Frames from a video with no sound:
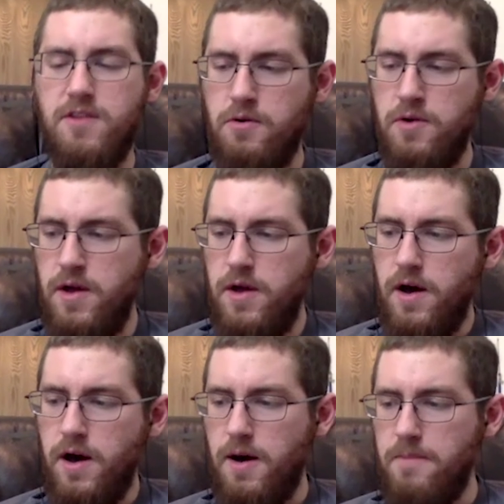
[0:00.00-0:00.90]
So
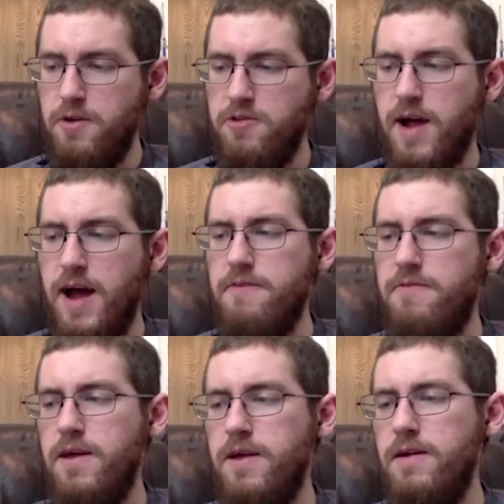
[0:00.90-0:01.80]
um, those are kind of
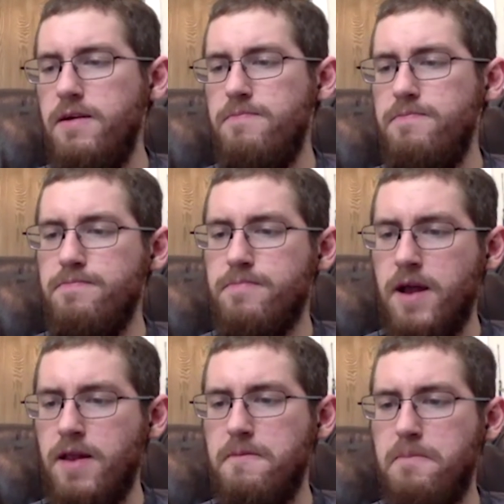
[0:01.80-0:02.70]
the
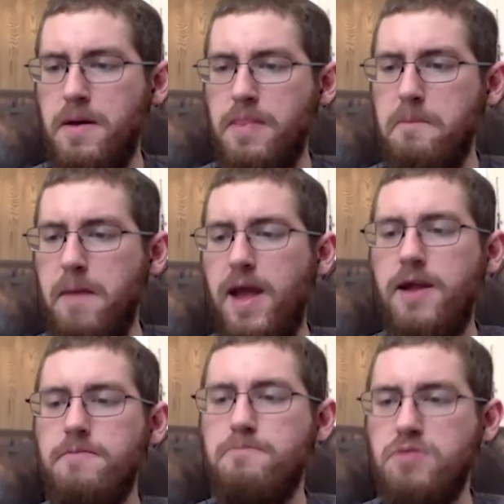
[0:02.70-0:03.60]
kind of the, the, the
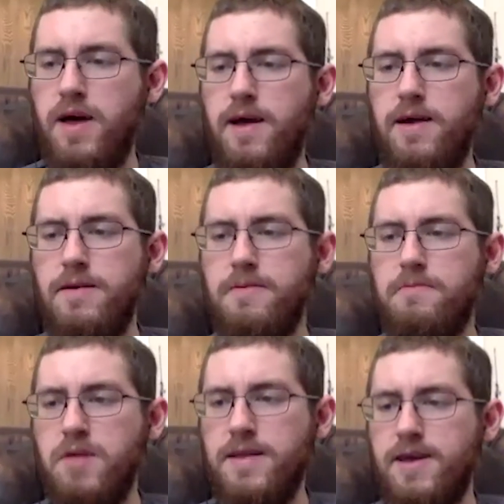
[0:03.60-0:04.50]
main play
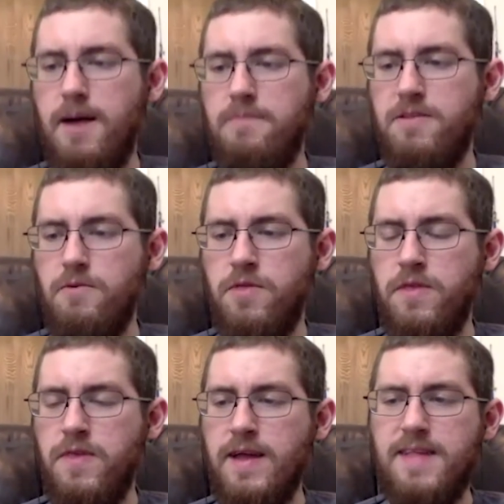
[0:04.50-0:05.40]
play types, so
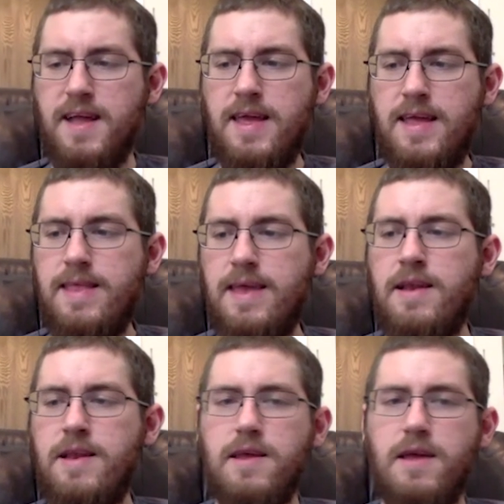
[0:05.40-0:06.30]
the things that he
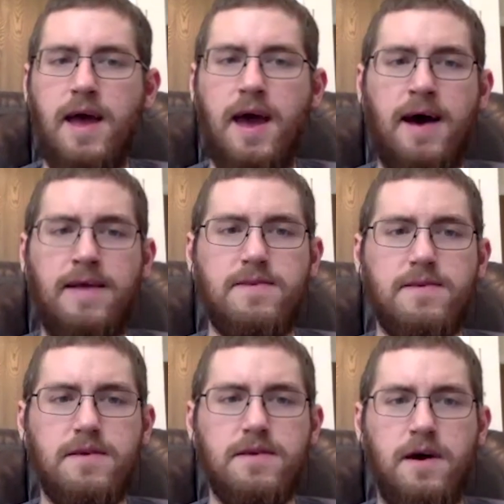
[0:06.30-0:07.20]
did at
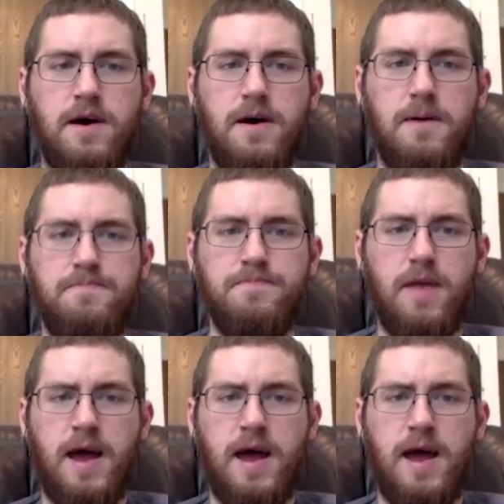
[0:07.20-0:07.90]
um,